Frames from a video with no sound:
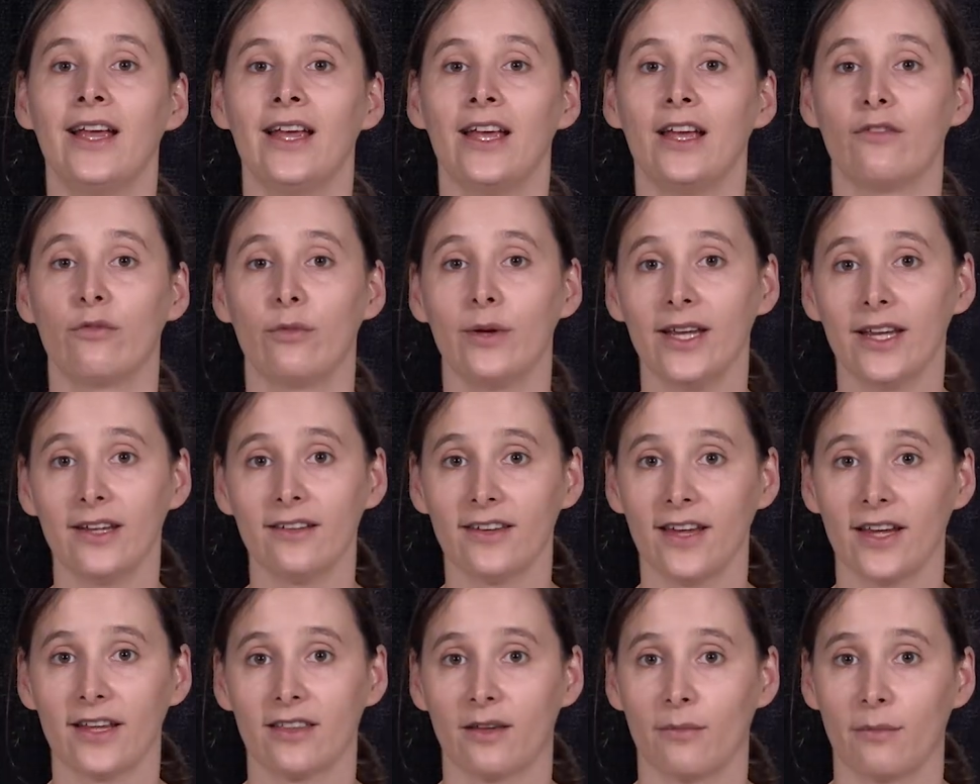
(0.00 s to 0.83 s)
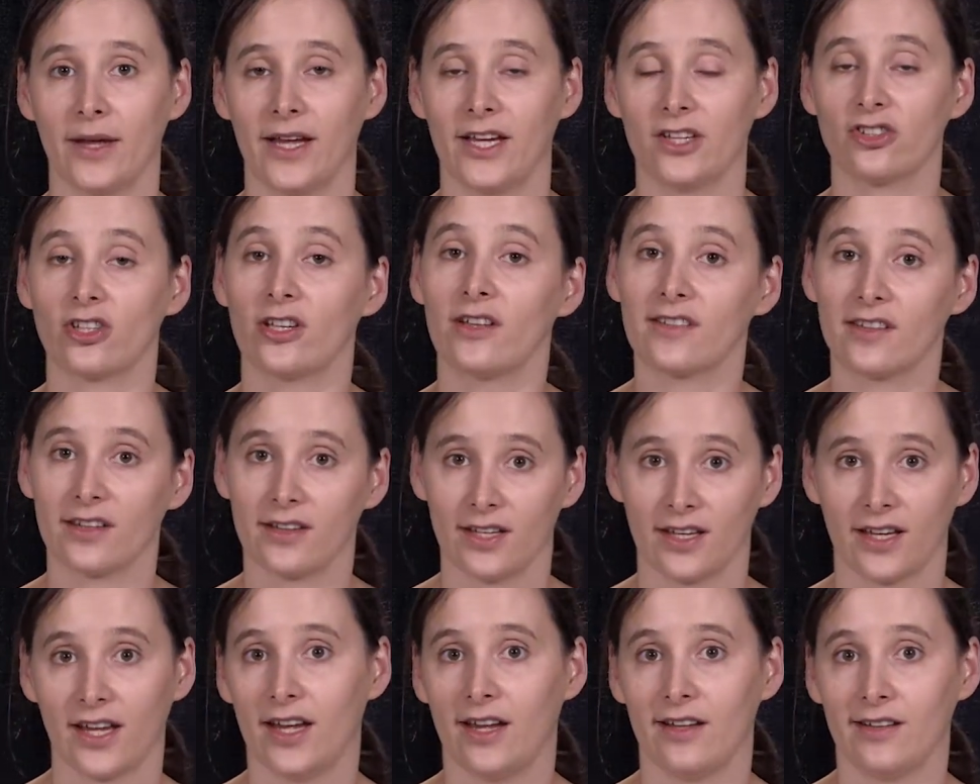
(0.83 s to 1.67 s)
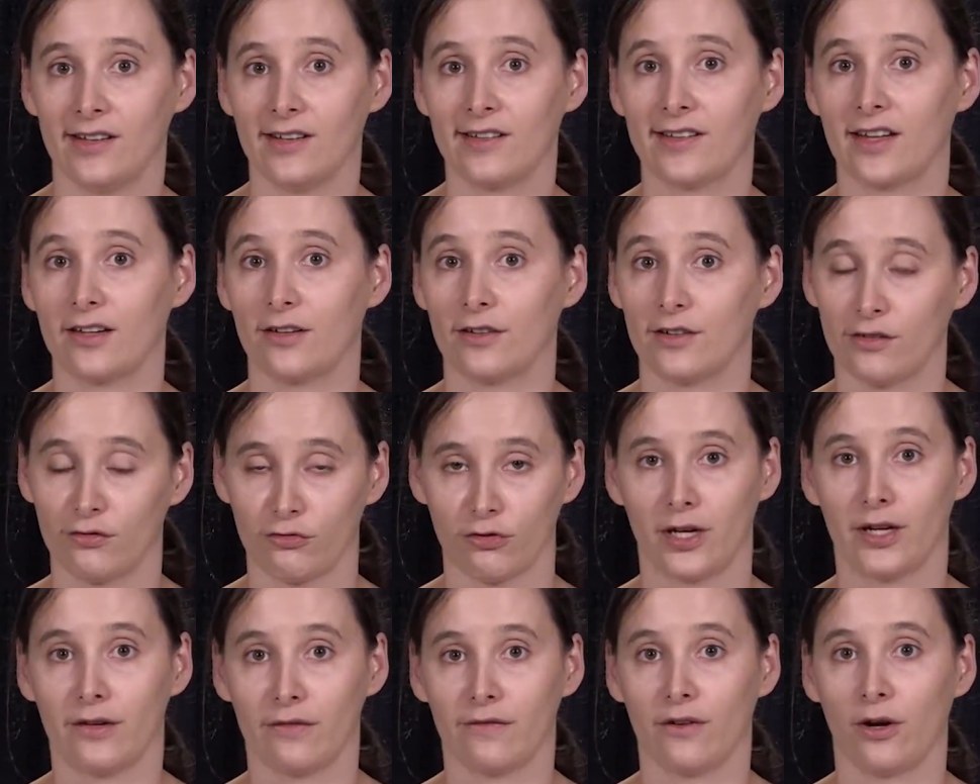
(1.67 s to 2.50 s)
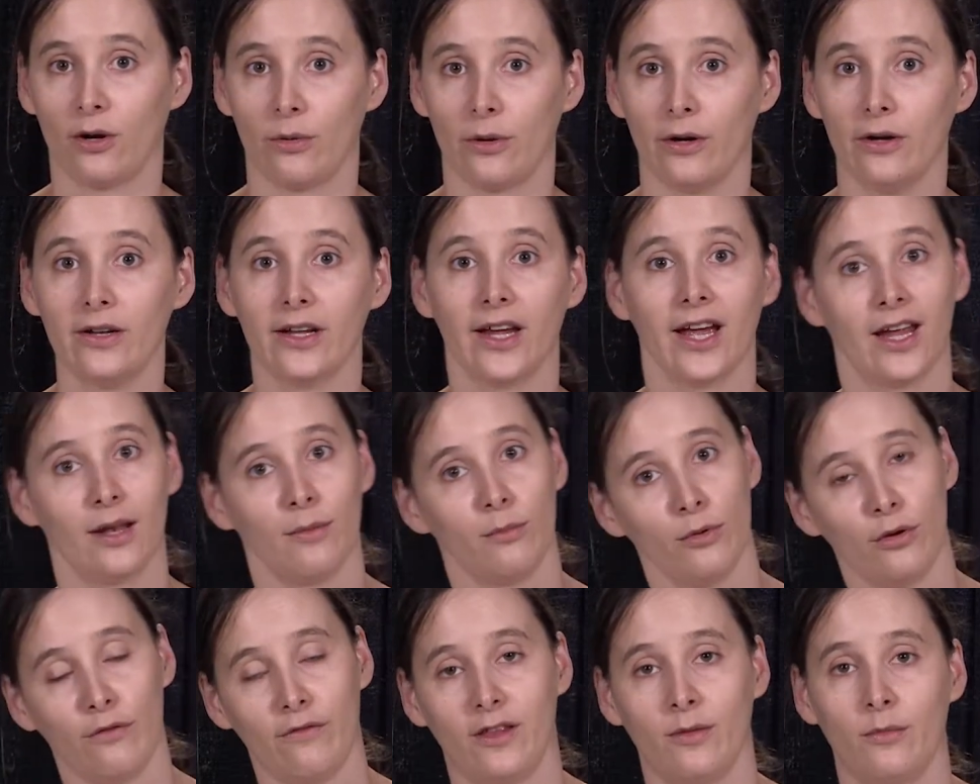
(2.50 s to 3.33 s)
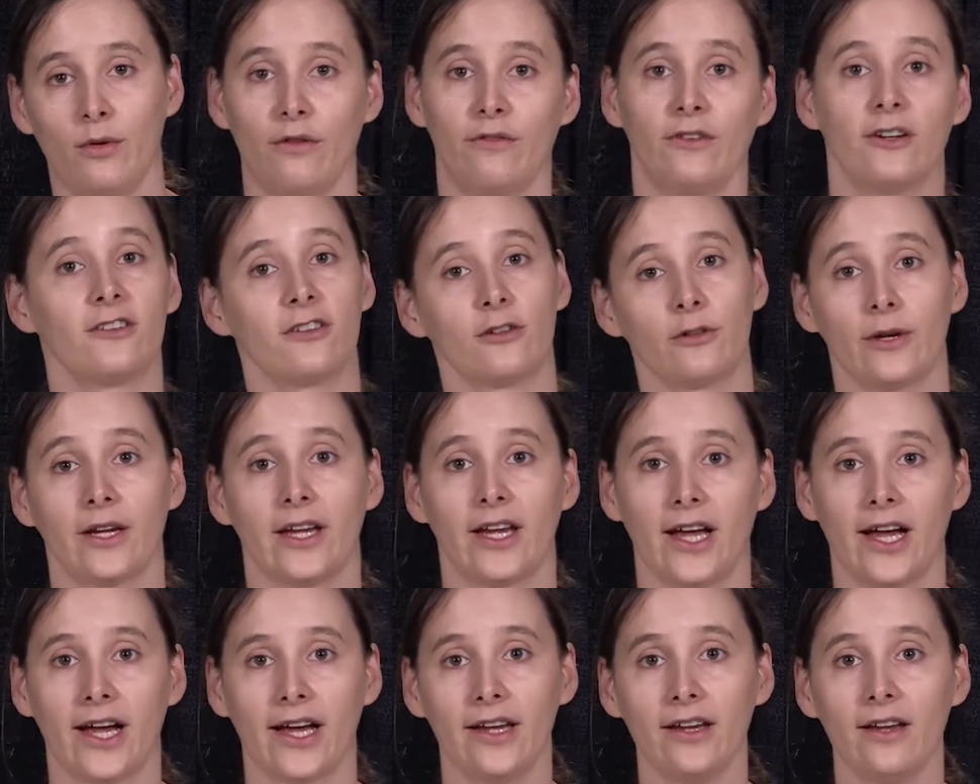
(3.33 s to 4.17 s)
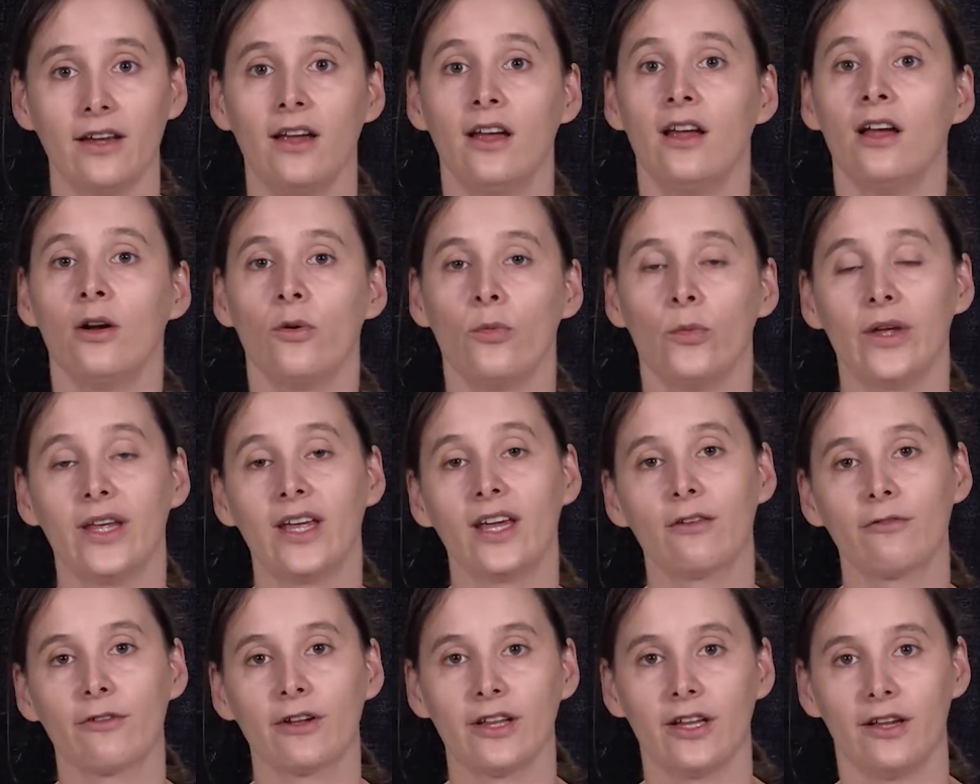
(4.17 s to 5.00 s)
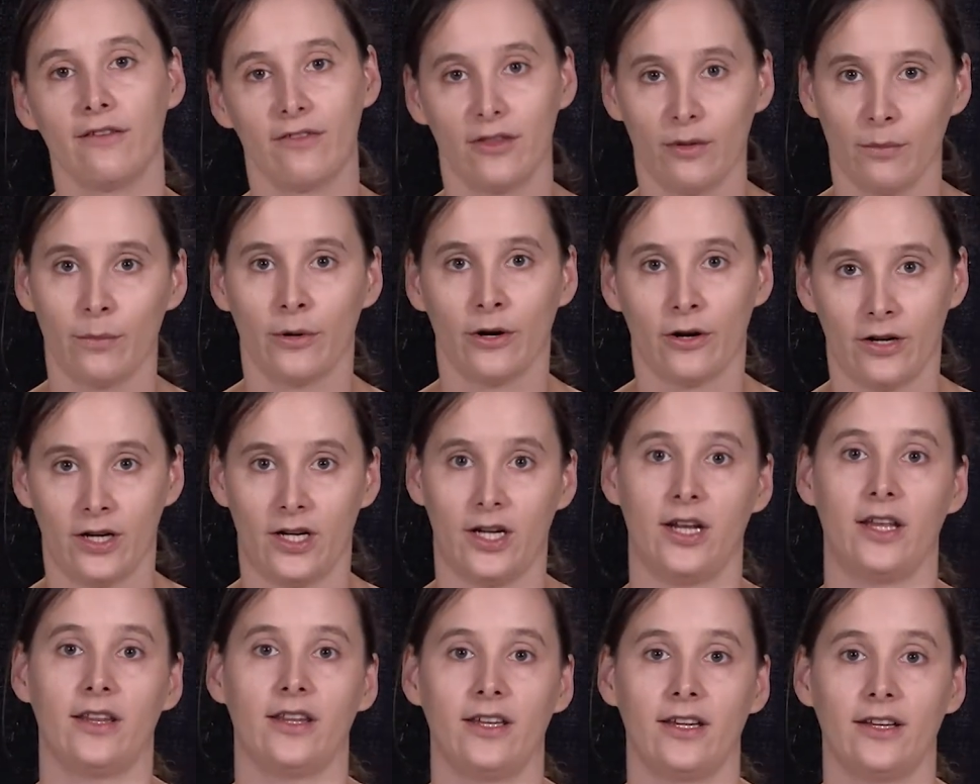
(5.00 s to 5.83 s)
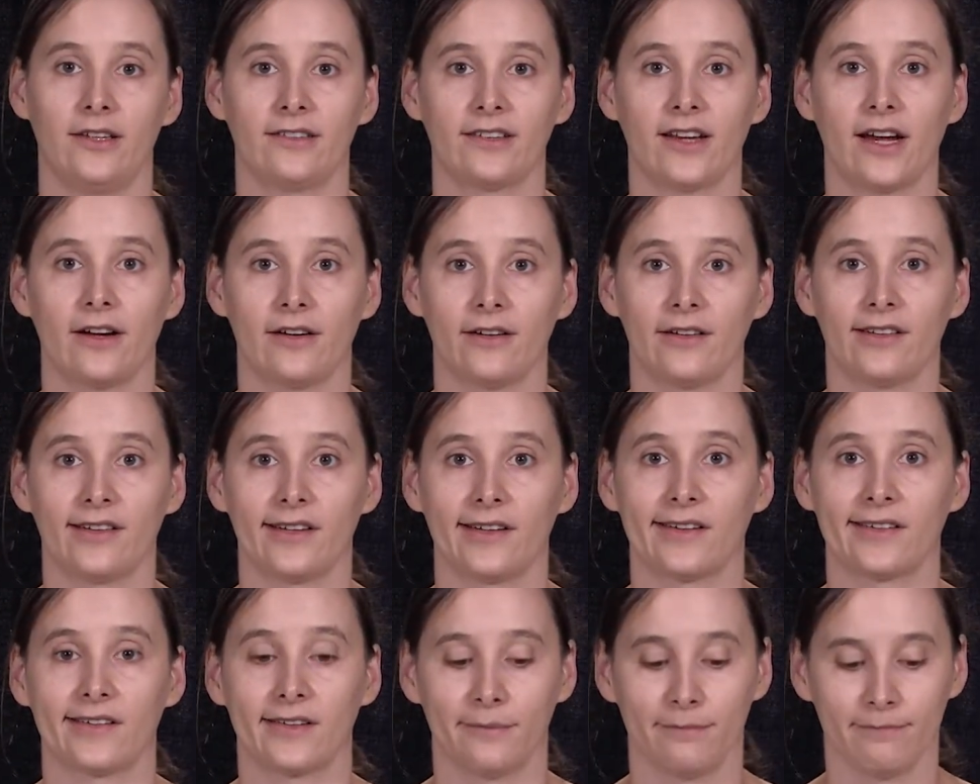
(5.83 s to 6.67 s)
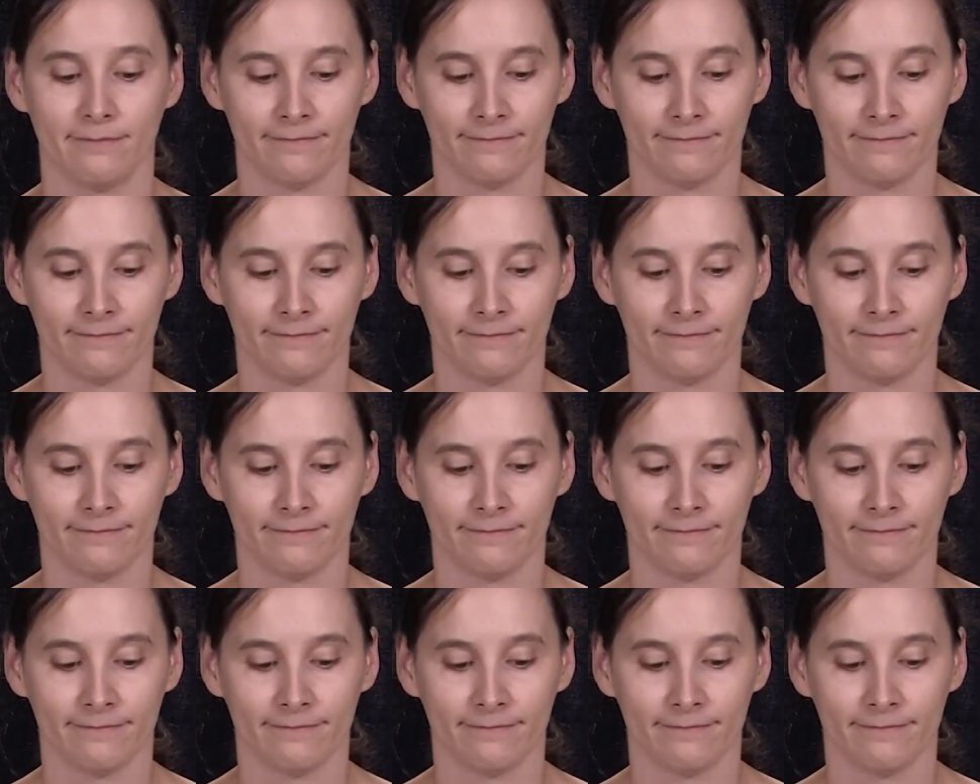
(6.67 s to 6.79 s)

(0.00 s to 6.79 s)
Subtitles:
If we can take the patients and the cases that are straightforward and move them over to AI, we can relieve the burden on the entire system.